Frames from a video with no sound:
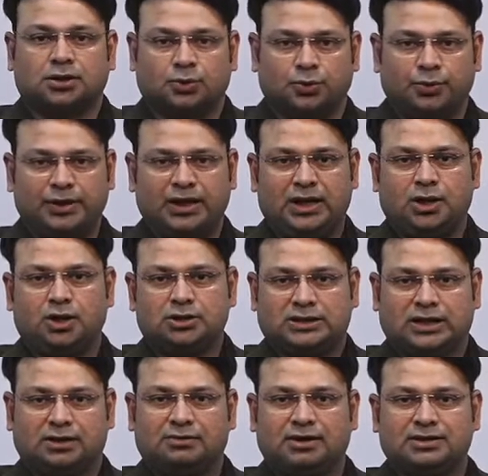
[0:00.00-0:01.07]
we will not
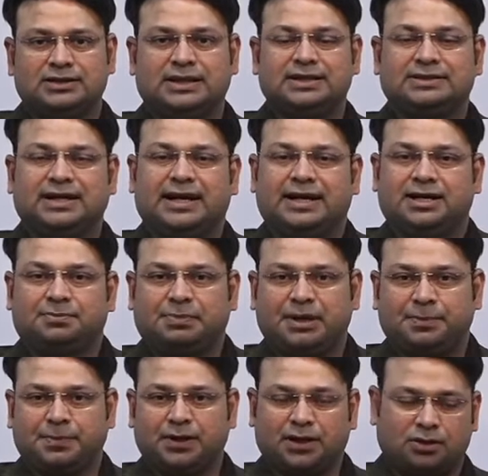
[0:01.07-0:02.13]
cover the entire
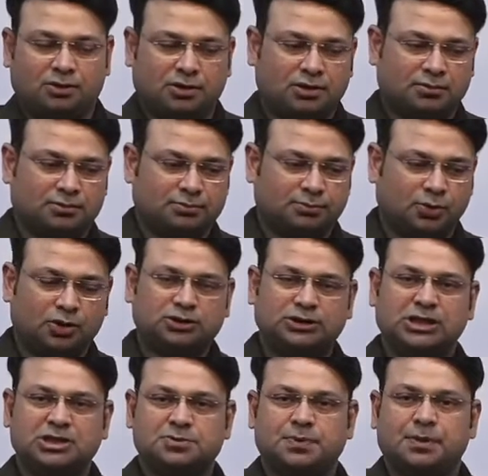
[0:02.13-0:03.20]
paper or both
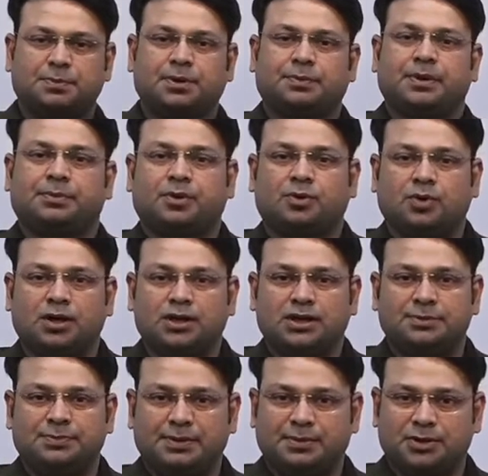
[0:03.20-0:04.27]
these paper 1
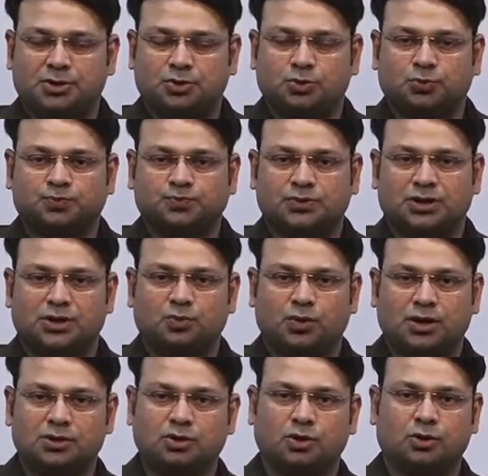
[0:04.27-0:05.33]
and paper 2 in
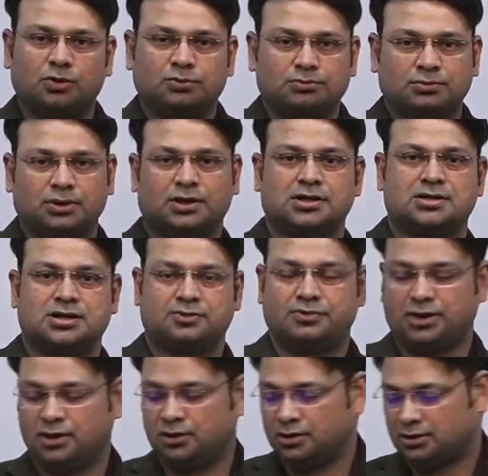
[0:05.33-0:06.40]
one go, because it
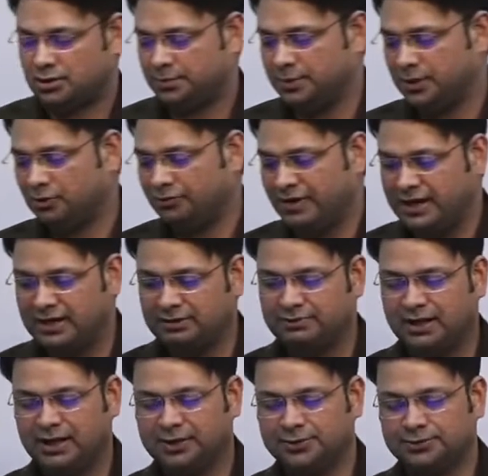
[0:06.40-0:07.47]
will not be of any
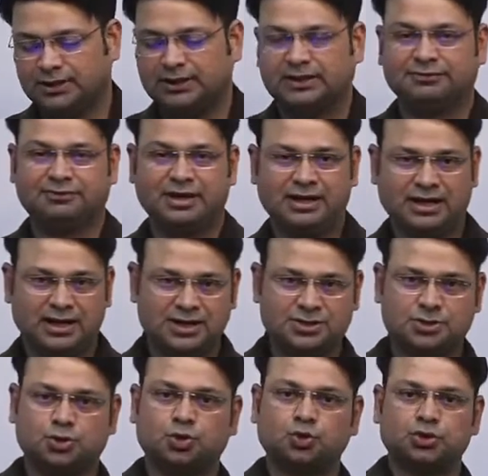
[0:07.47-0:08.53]
value that if I
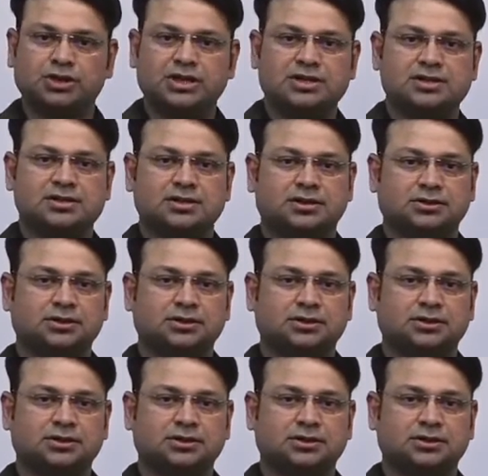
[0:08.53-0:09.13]
rush through these